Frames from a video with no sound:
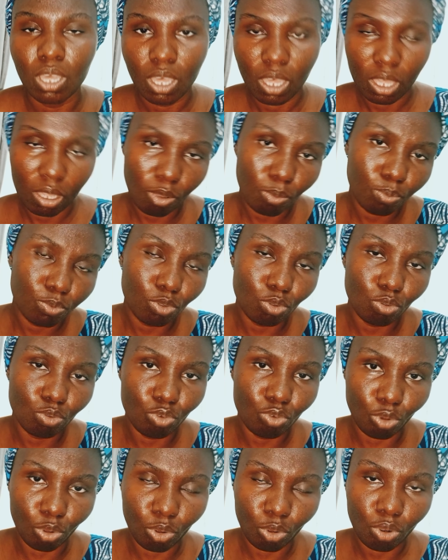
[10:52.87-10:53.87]
help you
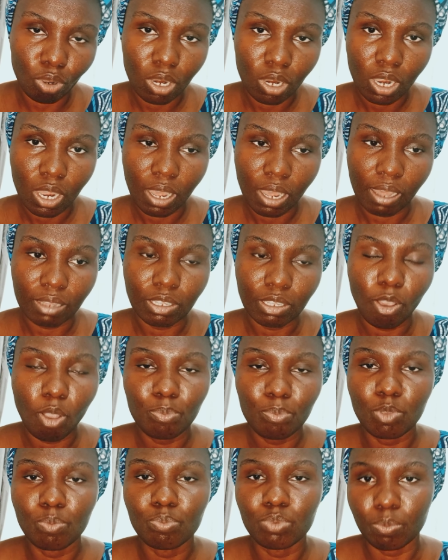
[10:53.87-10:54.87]
grow and help
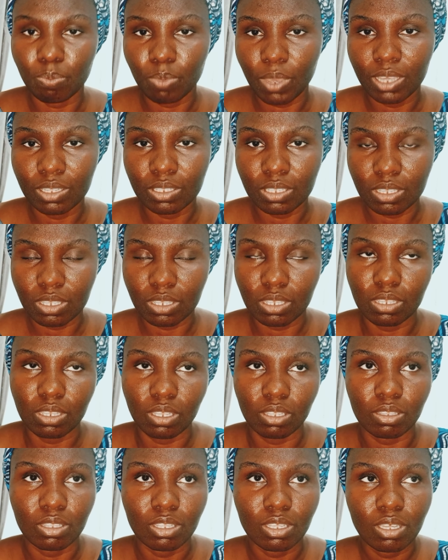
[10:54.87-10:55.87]
you prepare in this
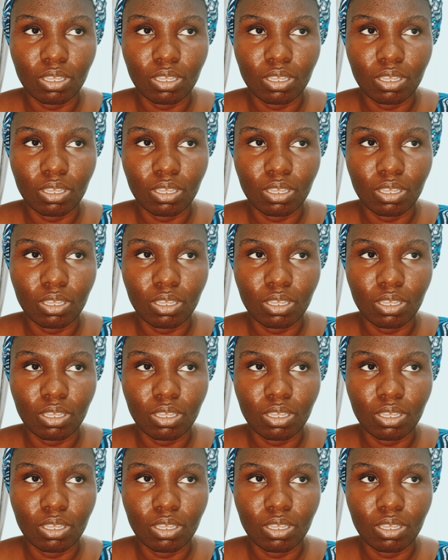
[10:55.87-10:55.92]
season.